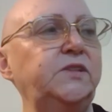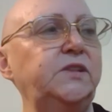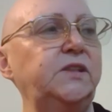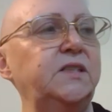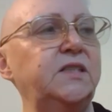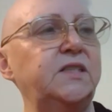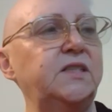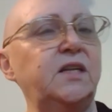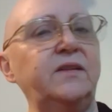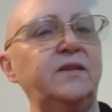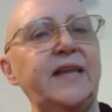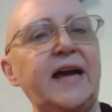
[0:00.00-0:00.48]

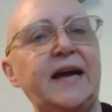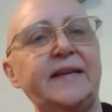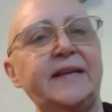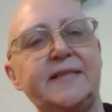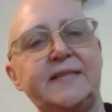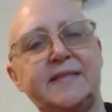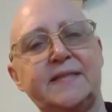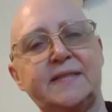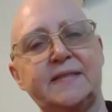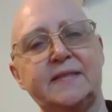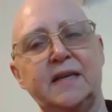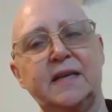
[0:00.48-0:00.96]
So
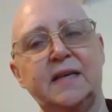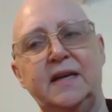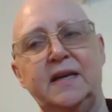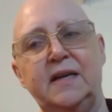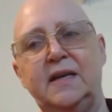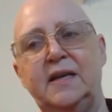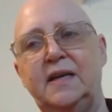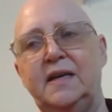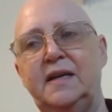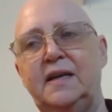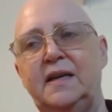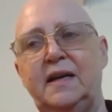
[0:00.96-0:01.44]
that's
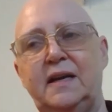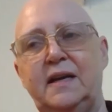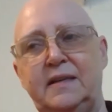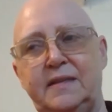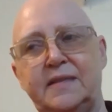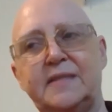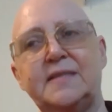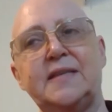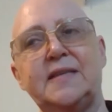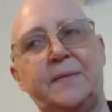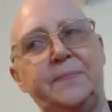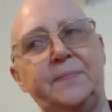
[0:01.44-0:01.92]

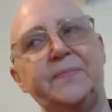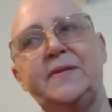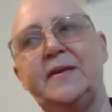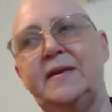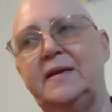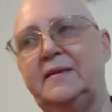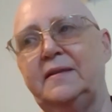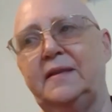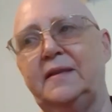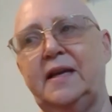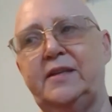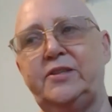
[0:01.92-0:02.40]

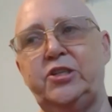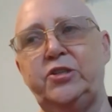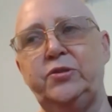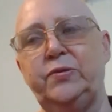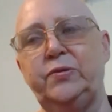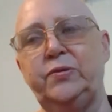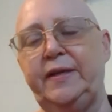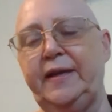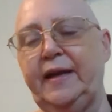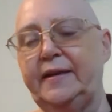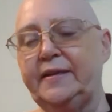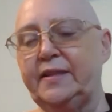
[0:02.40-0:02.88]
something that you
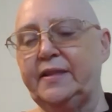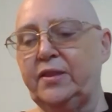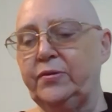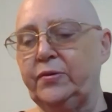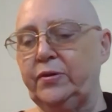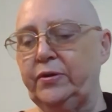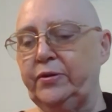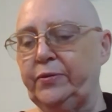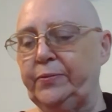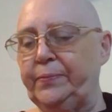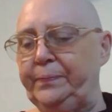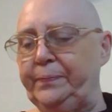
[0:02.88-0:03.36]
get
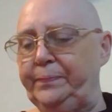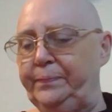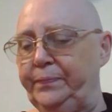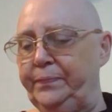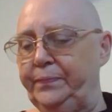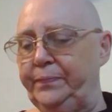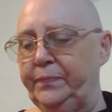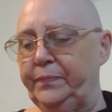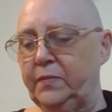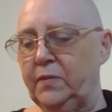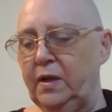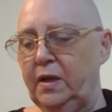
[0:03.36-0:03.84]
through.
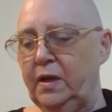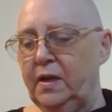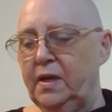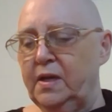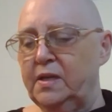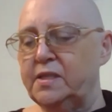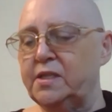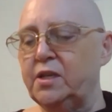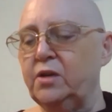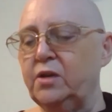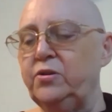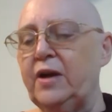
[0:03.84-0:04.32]

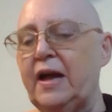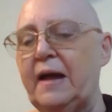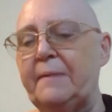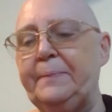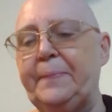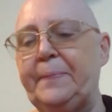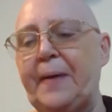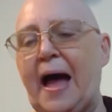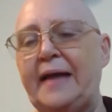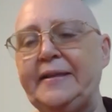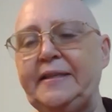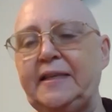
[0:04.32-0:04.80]
So you
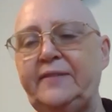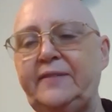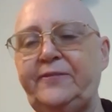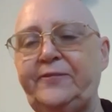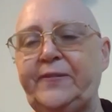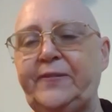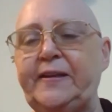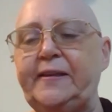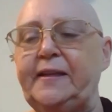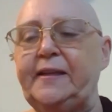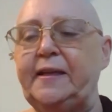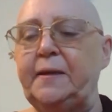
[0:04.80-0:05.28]
have body,
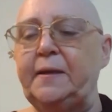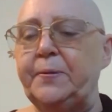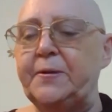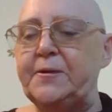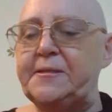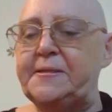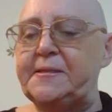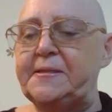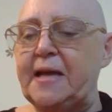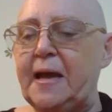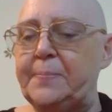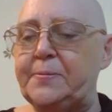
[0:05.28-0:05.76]
feeling,
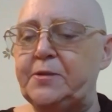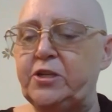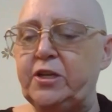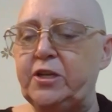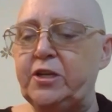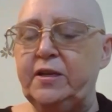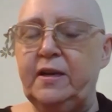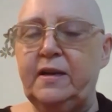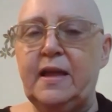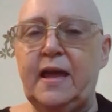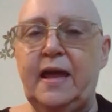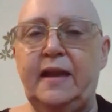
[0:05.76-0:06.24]

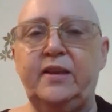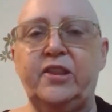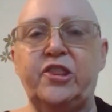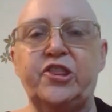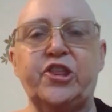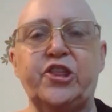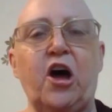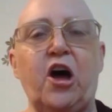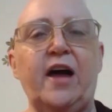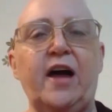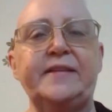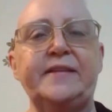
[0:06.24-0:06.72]
perception, and
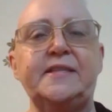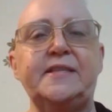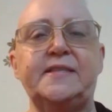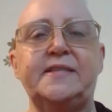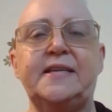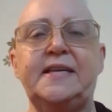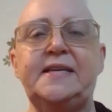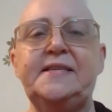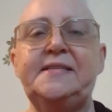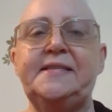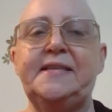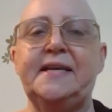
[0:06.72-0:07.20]
thoughts,
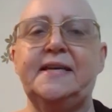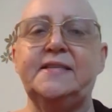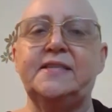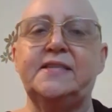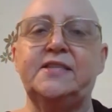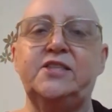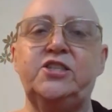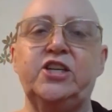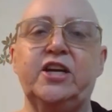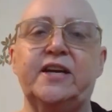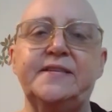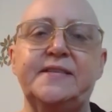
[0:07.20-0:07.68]
he
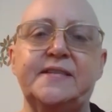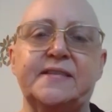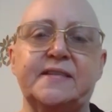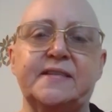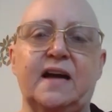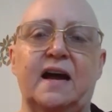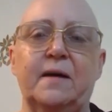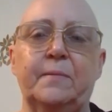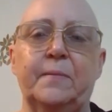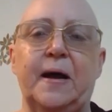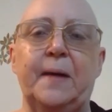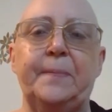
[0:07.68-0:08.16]
says, just
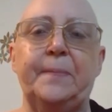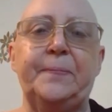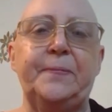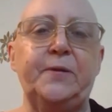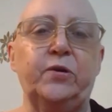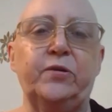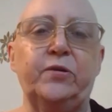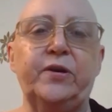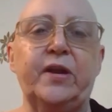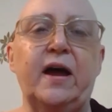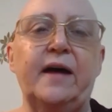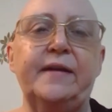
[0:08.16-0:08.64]
come up.
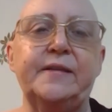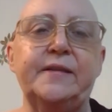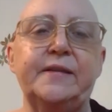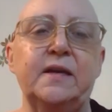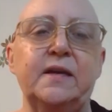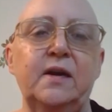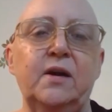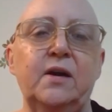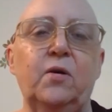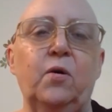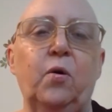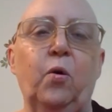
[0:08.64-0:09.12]
You're not,
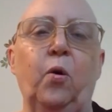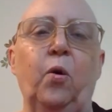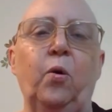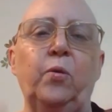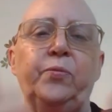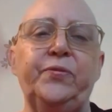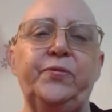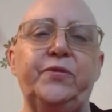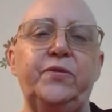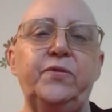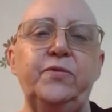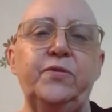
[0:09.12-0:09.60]

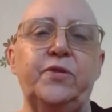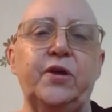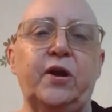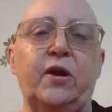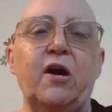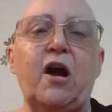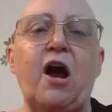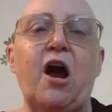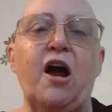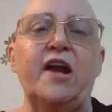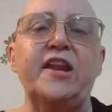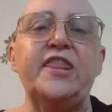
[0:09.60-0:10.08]
oh,
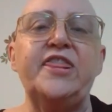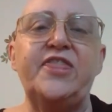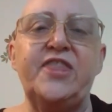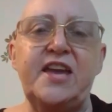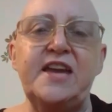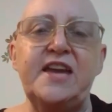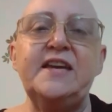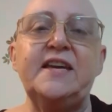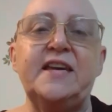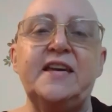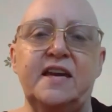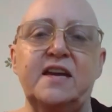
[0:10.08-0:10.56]
there are
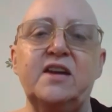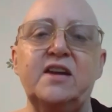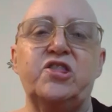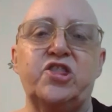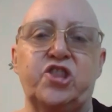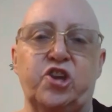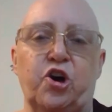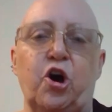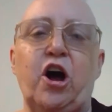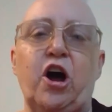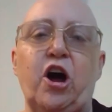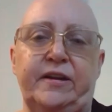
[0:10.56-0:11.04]
thinking
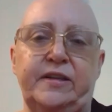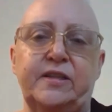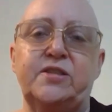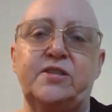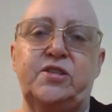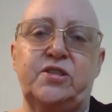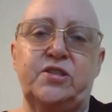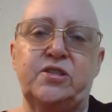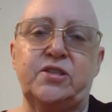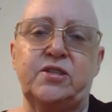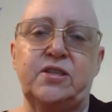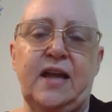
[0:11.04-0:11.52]

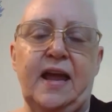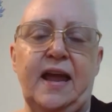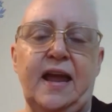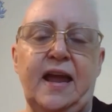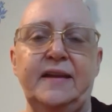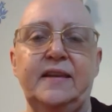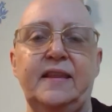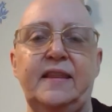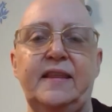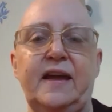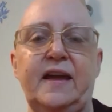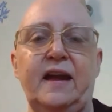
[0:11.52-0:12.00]
thoughts
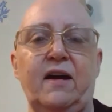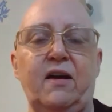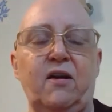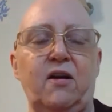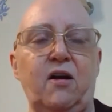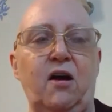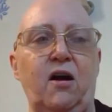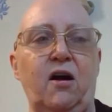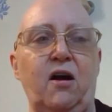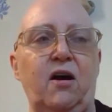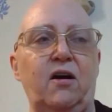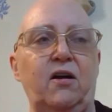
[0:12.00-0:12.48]
and
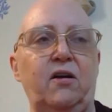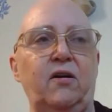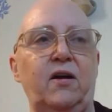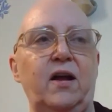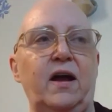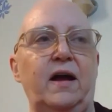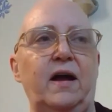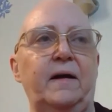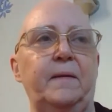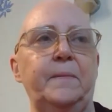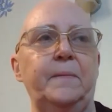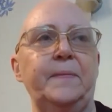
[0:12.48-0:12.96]
there
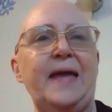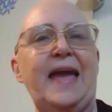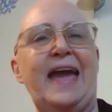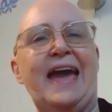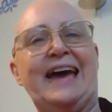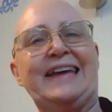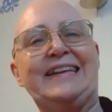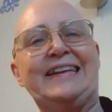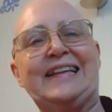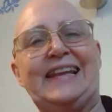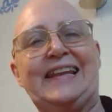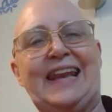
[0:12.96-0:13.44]
are um,
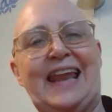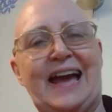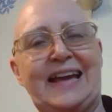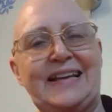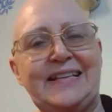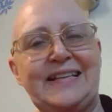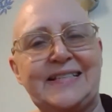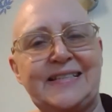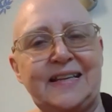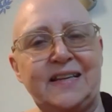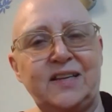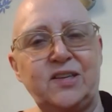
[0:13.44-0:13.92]

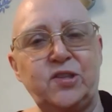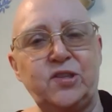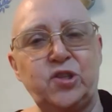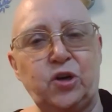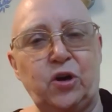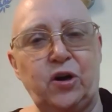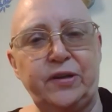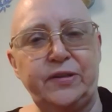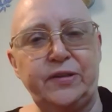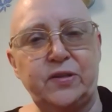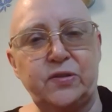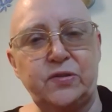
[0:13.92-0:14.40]
analyzing
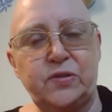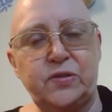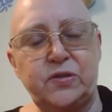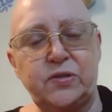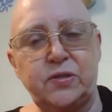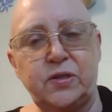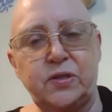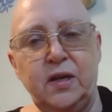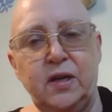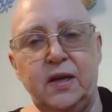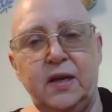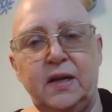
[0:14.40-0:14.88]

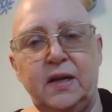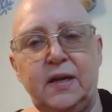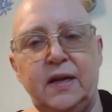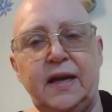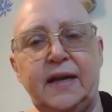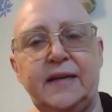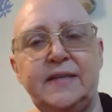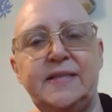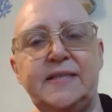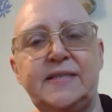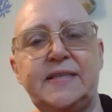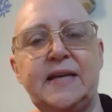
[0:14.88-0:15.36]
thoughts.
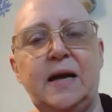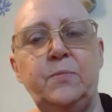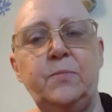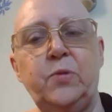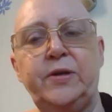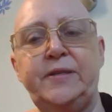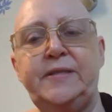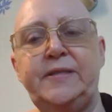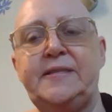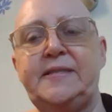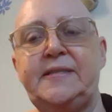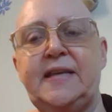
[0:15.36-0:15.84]
And
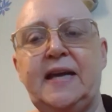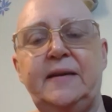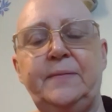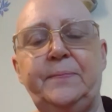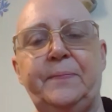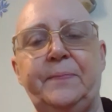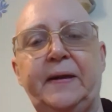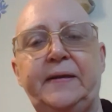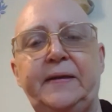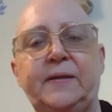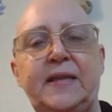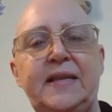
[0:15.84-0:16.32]
someone
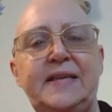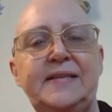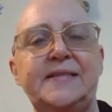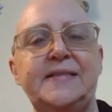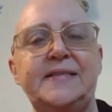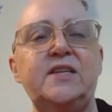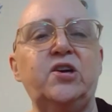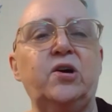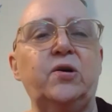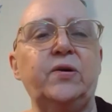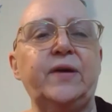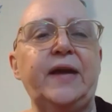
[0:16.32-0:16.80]
said, but is
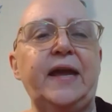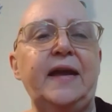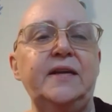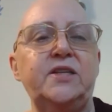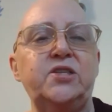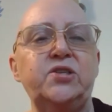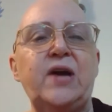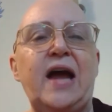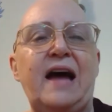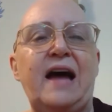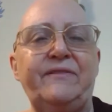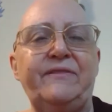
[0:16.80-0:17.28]
it okay
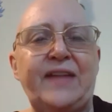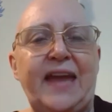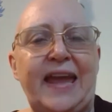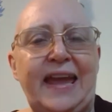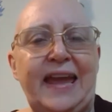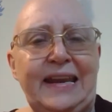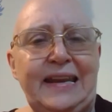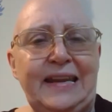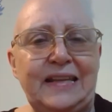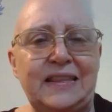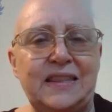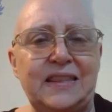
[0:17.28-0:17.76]
to have
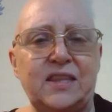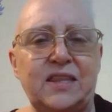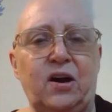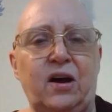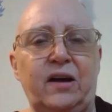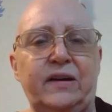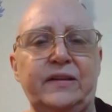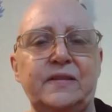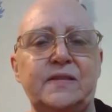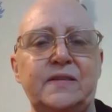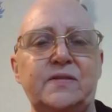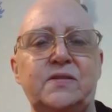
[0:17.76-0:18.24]
any
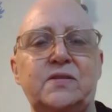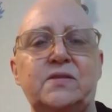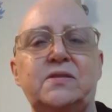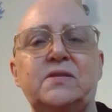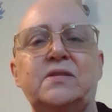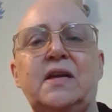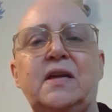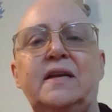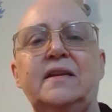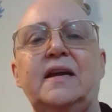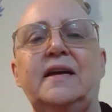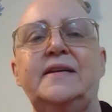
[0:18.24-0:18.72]

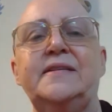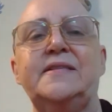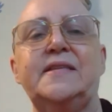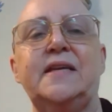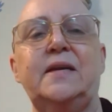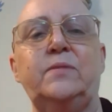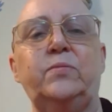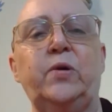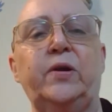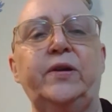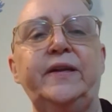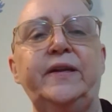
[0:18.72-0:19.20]
thoughts? And I
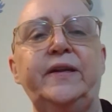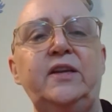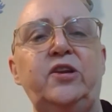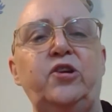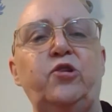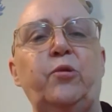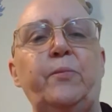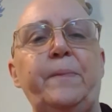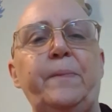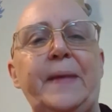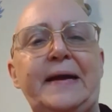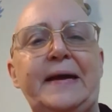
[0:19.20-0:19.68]
said, well, in
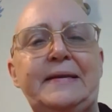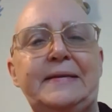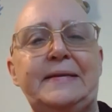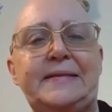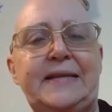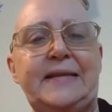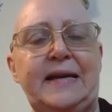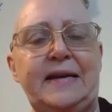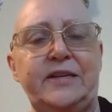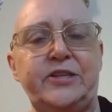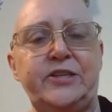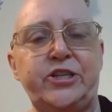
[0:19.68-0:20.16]
your
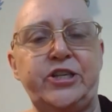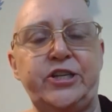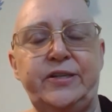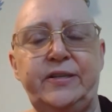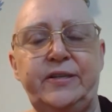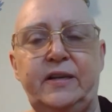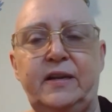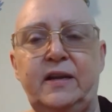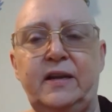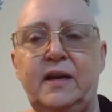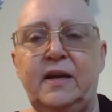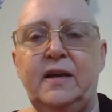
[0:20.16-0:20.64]

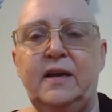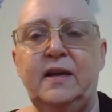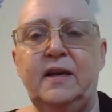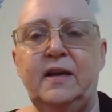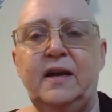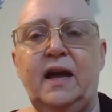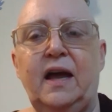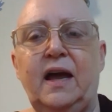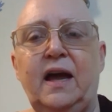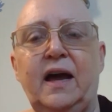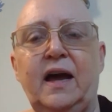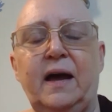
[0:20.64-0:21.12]
meditation,
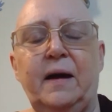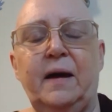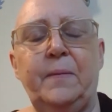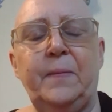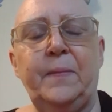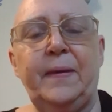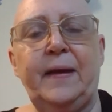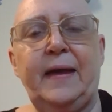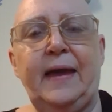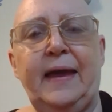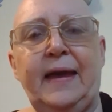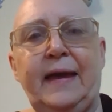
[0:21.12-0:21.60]

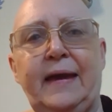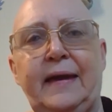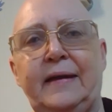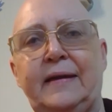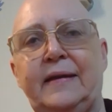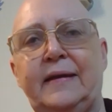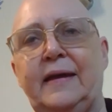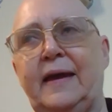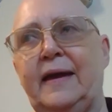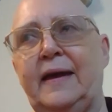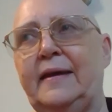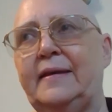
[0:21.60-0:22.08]
um,
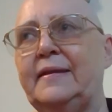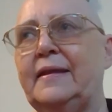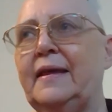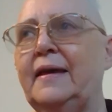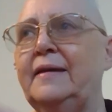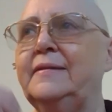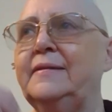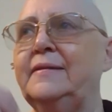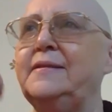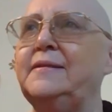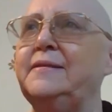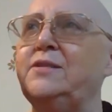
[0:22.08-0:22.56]
a, a,
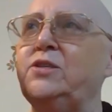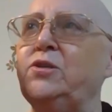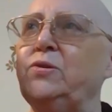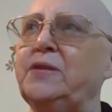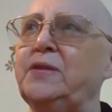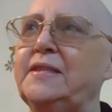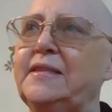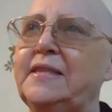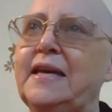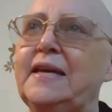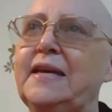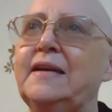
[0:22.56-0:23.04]

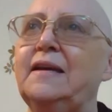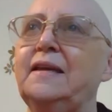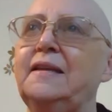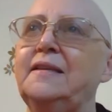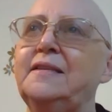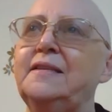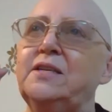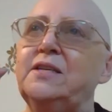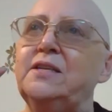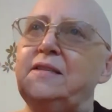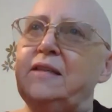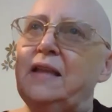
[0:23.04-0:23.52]
to
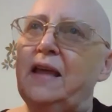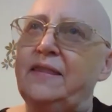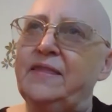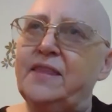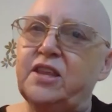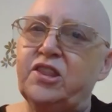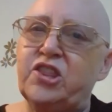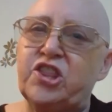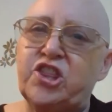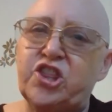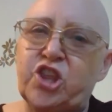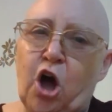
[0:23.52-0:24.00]
think, to,
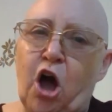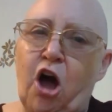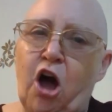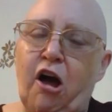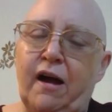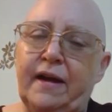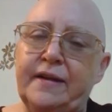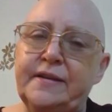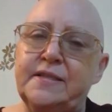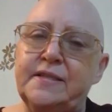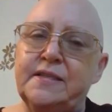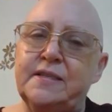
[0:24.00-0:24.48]
the
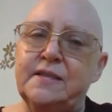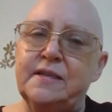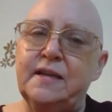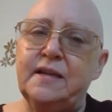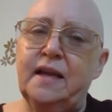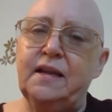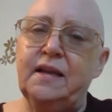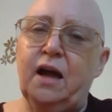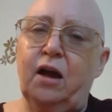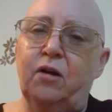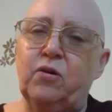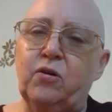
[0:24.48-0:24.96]
thought
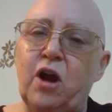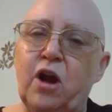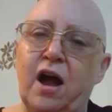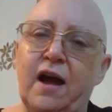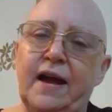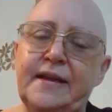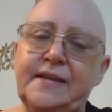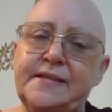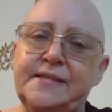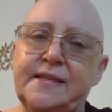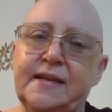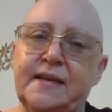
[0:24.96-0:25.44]

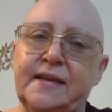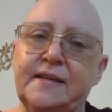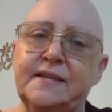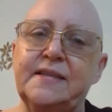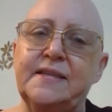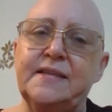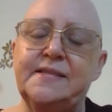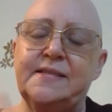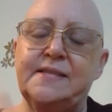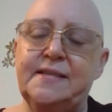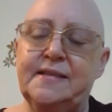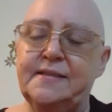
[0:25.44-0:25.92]
arising,
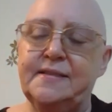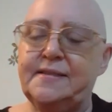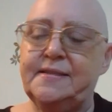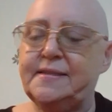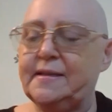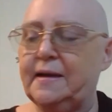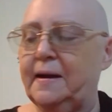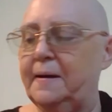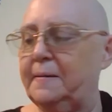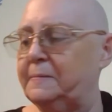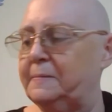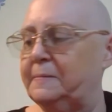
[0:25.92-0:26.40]
this
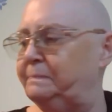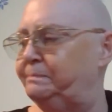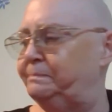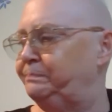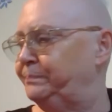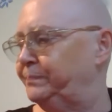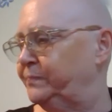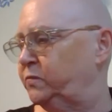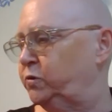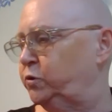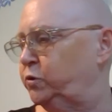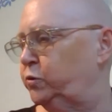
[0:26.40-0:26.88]
is,
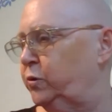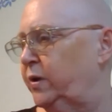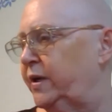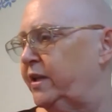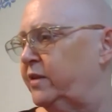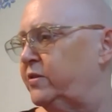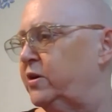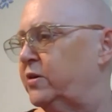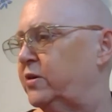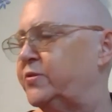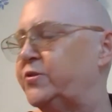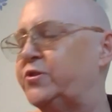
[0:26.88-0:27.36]
um, what
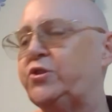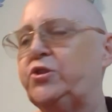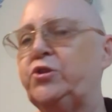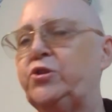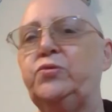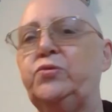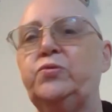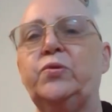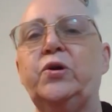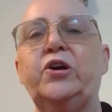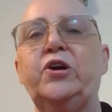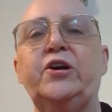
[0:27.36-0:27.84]
are those
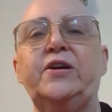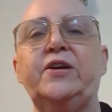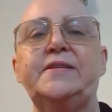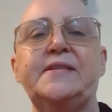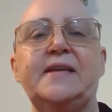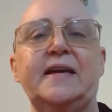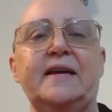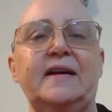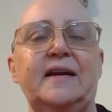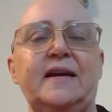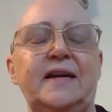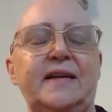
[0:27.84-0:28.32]
two
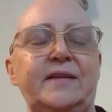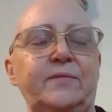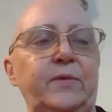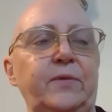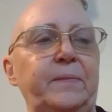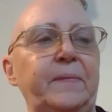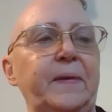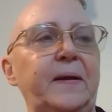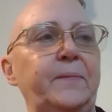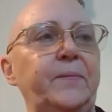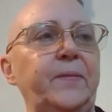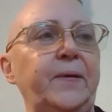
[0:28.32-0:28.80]
words? I can't
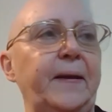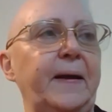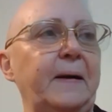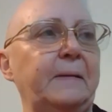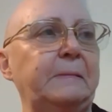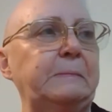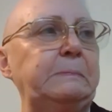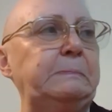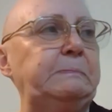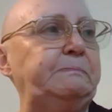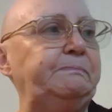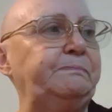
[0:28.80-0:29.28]
remember
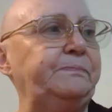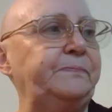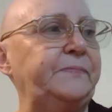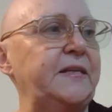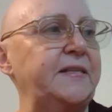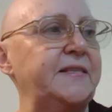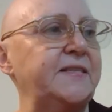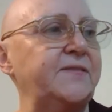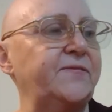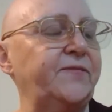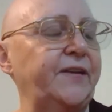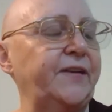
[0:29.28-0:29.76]
now.
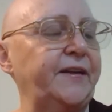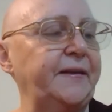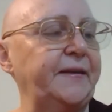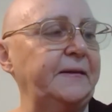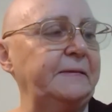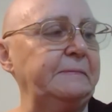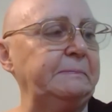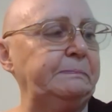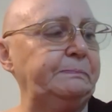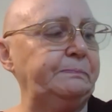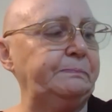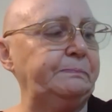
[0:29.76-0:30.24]
That's funny.